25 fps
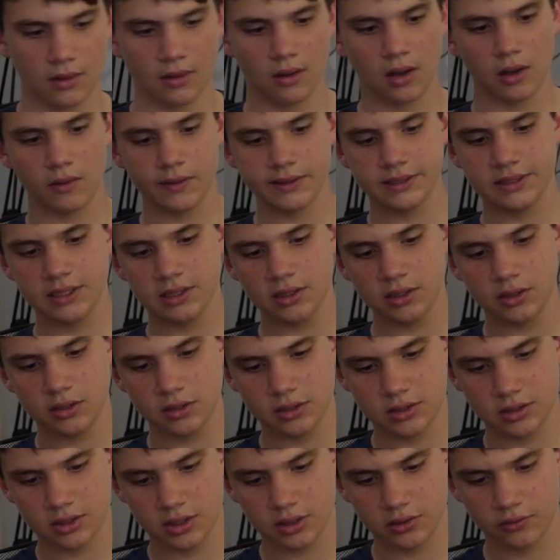I was going to
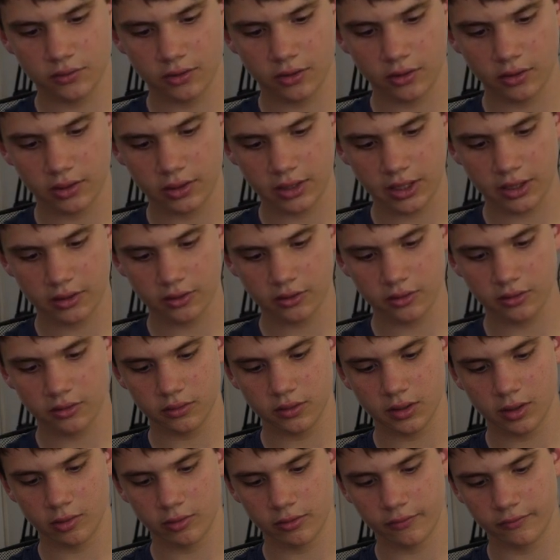use an Arduino Nano,
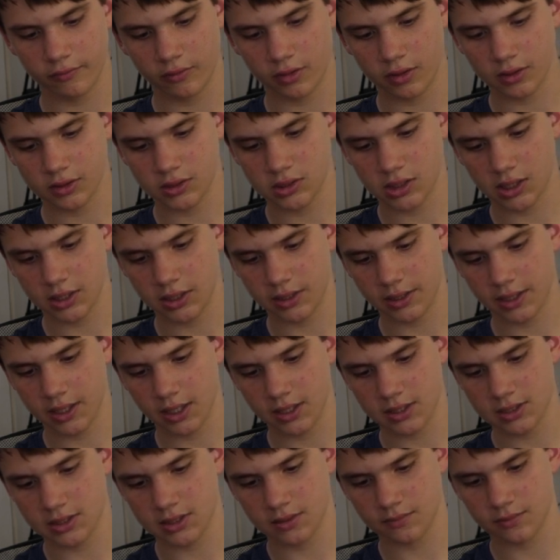however I decided
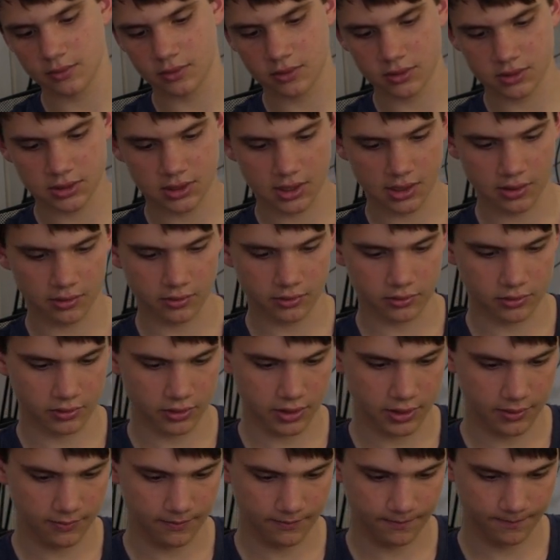against it because they are
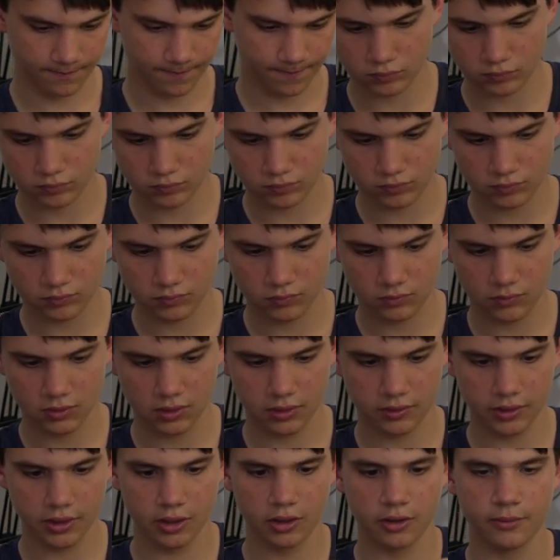annoying.
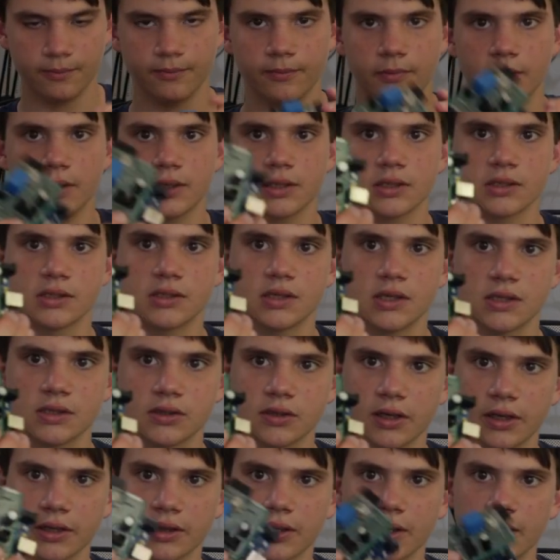There we go, it just
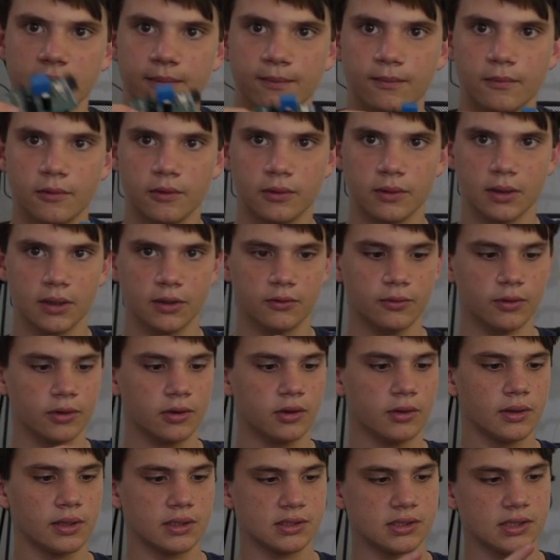sits like that on the
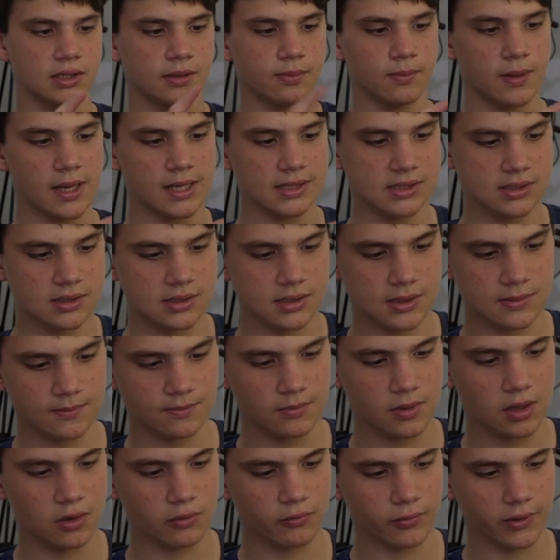Arduino. There's a capacitor,
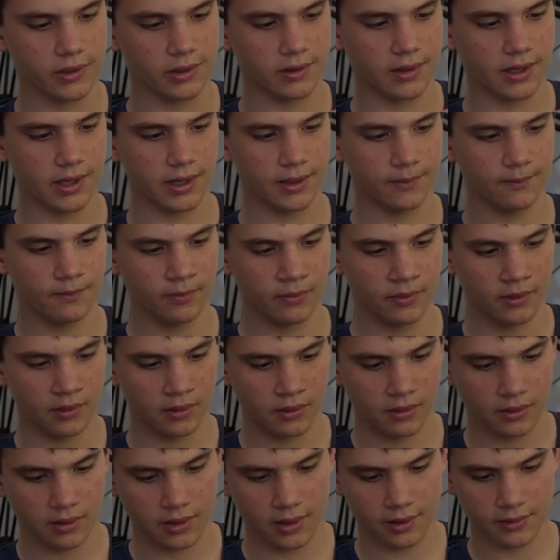a relay,
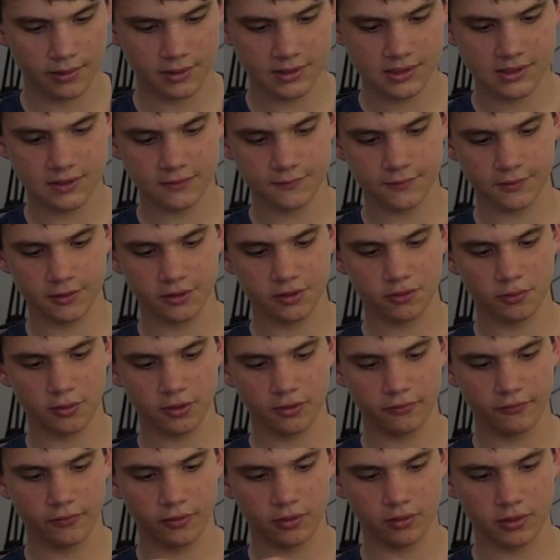this is for the
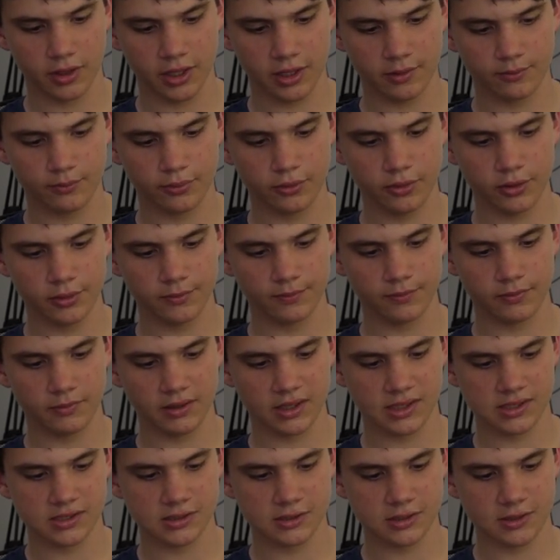12 volt input,
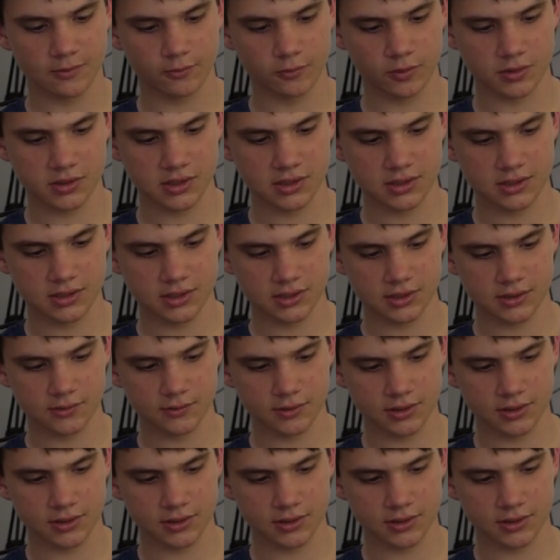there's some resistors